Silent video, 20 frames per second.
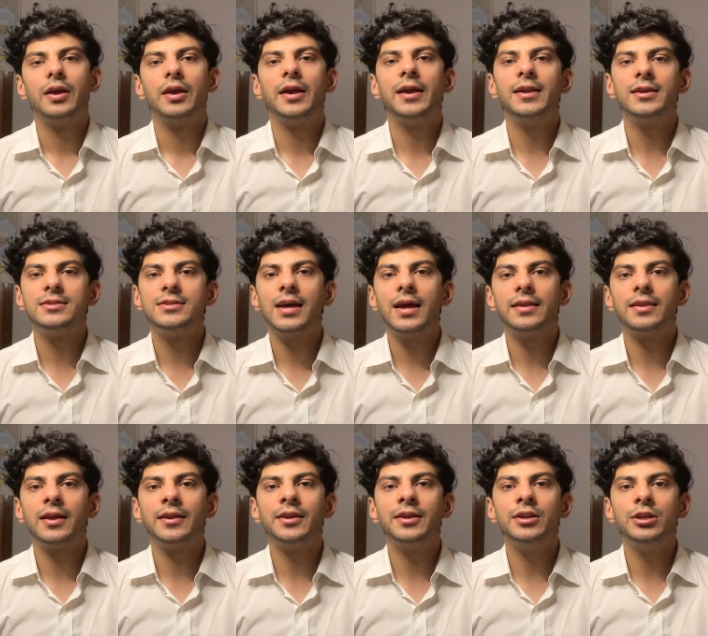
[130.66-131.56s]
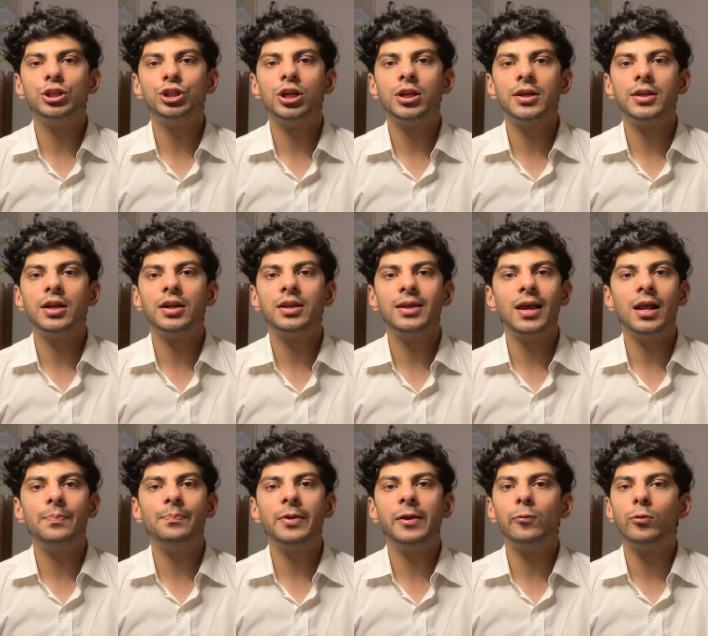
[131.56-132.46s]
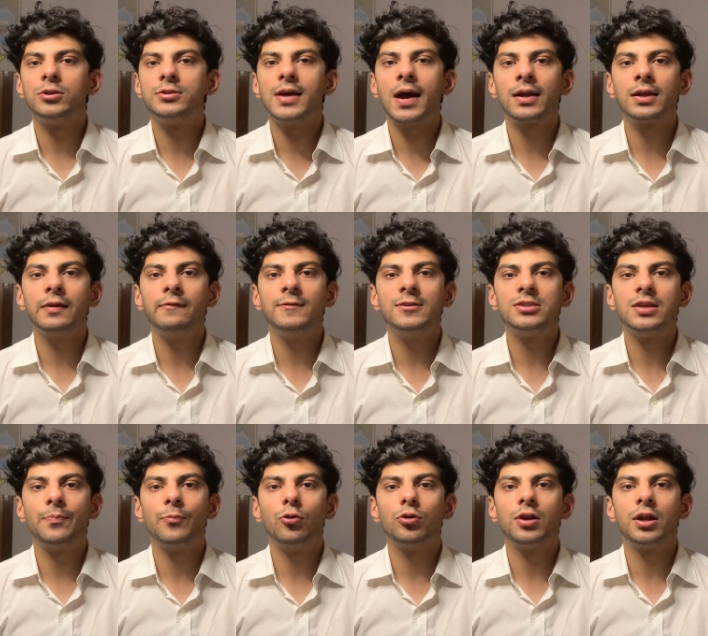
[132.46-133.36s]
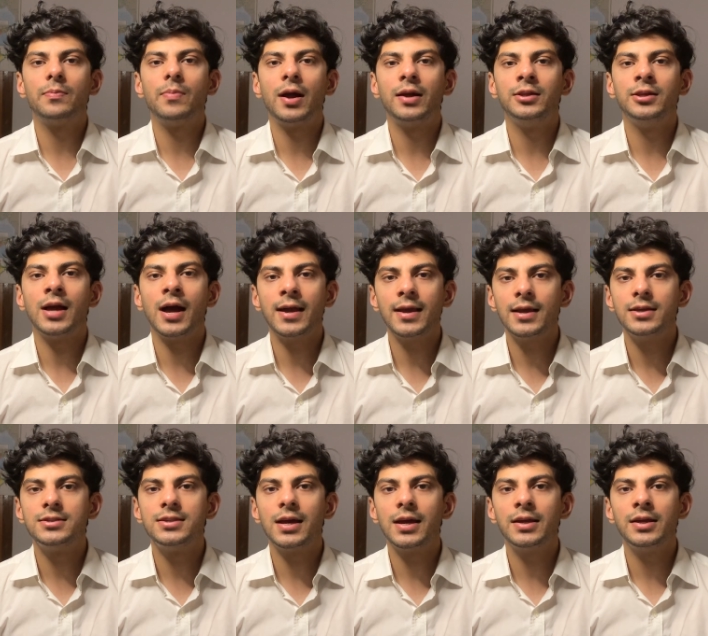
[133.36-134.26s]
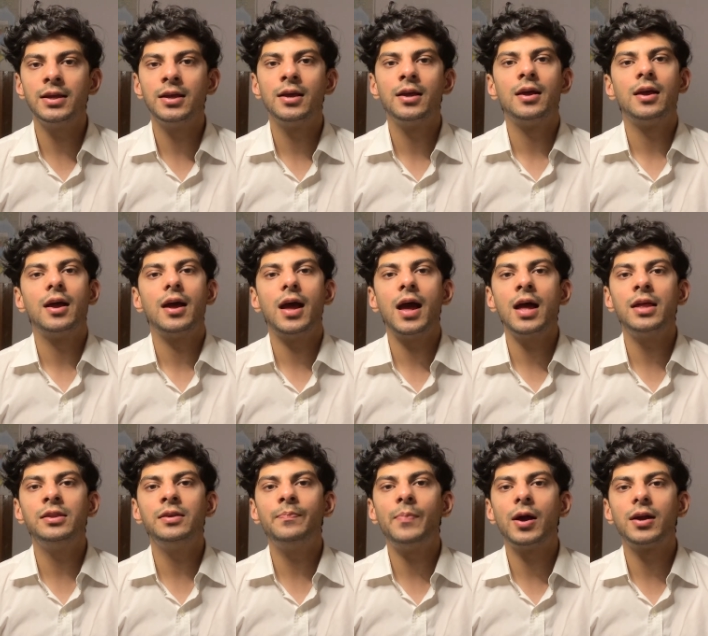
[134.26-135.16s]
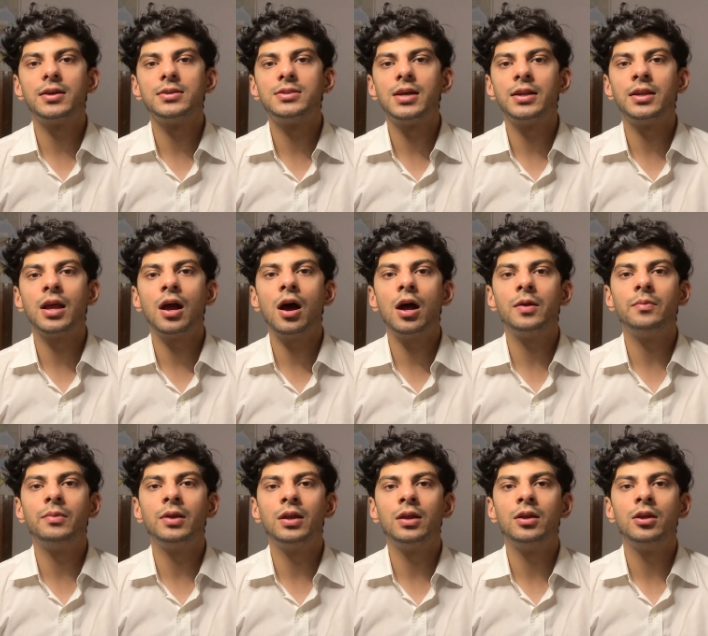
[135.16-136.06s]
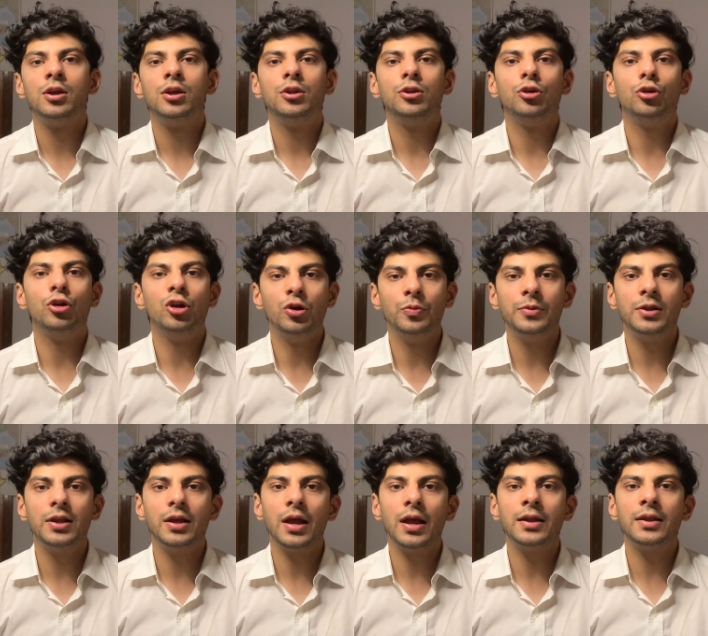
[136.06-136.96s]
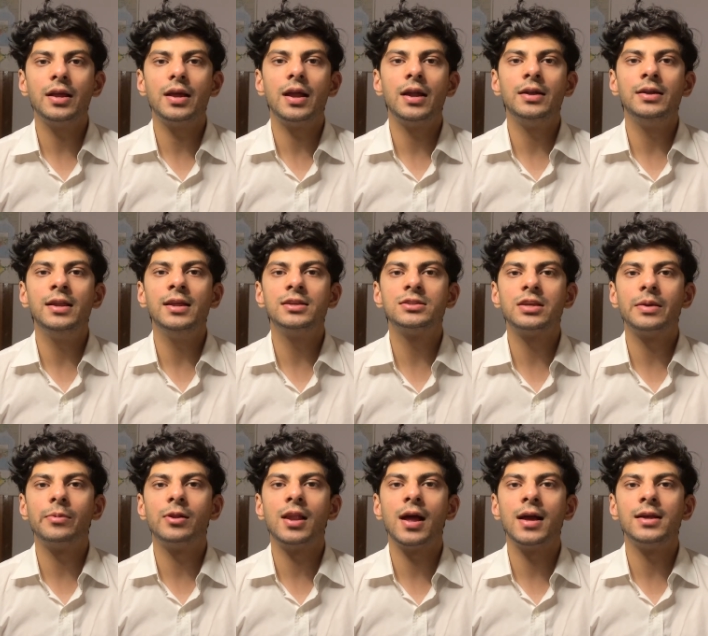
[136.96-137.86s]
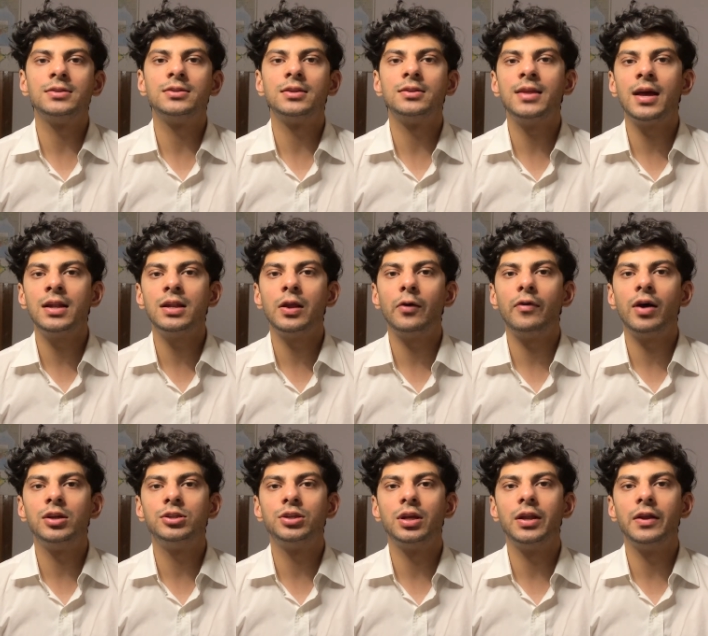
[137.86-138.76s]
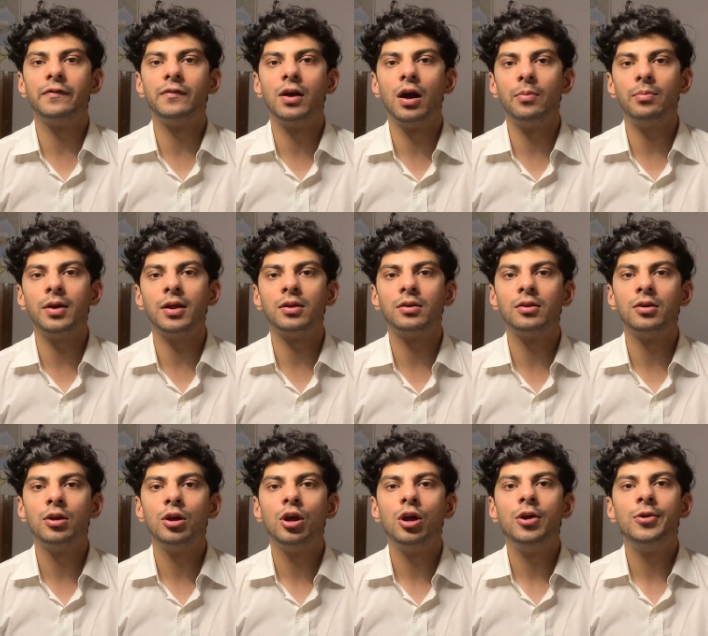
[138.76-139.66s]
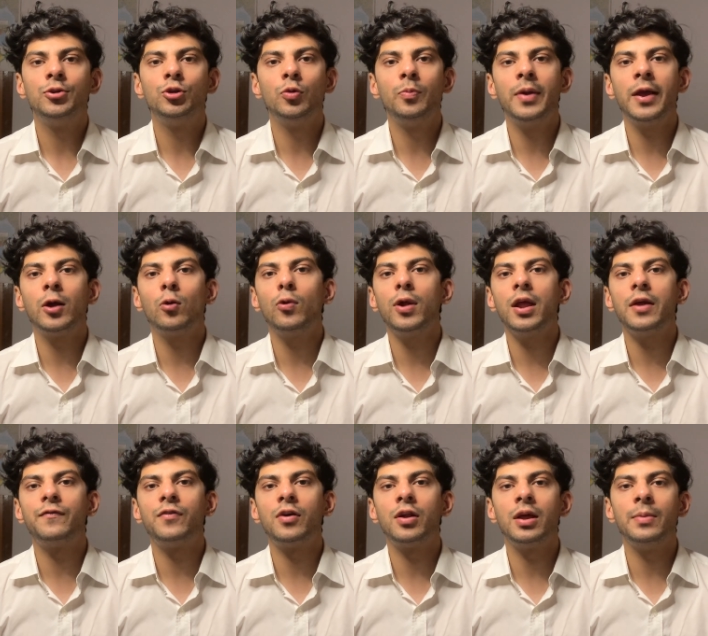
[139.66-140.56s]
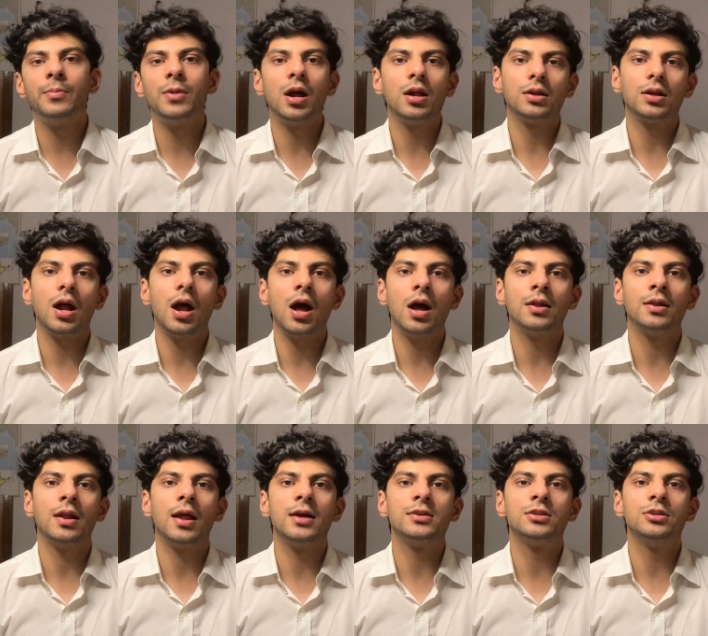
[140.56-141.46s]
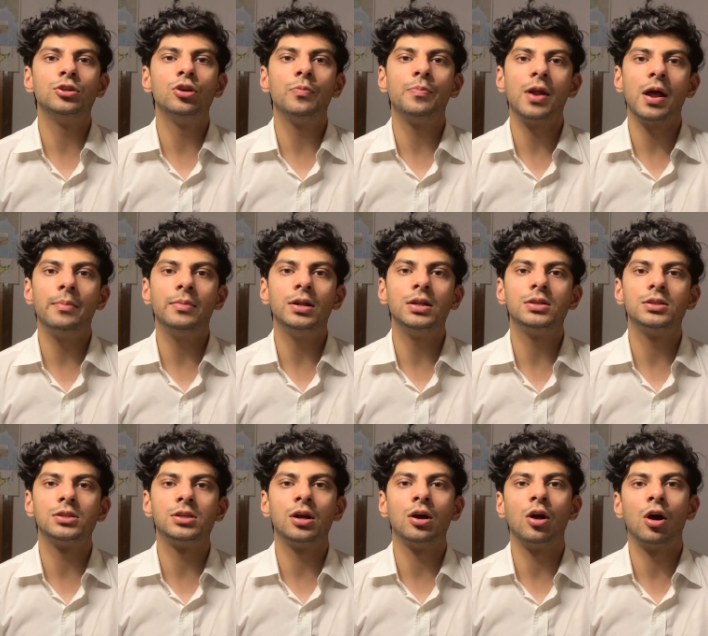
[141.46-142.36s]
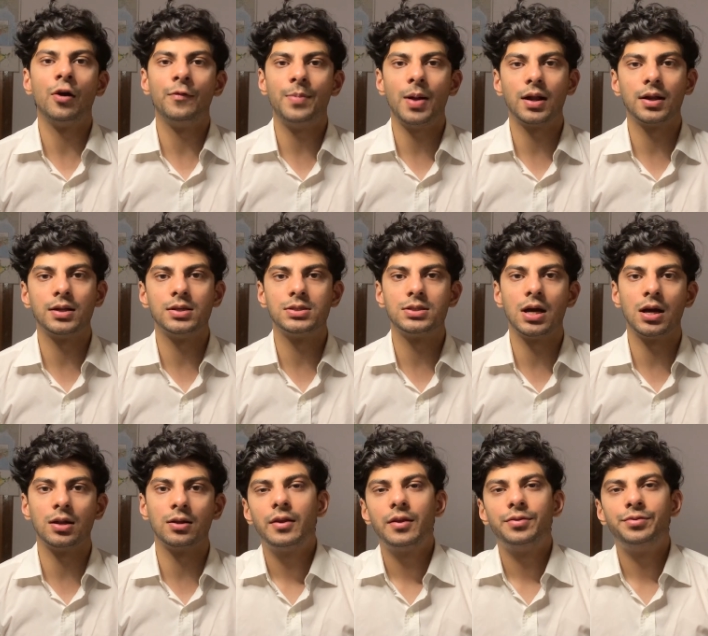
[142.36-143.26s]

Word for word: It is said that initially the TLP was actively supported by the ISI and the Pakistani army to humiliate and destabilize the then Nawaz Sharif government to make way for Imran Khan as a new Prime Minister of Pakistan.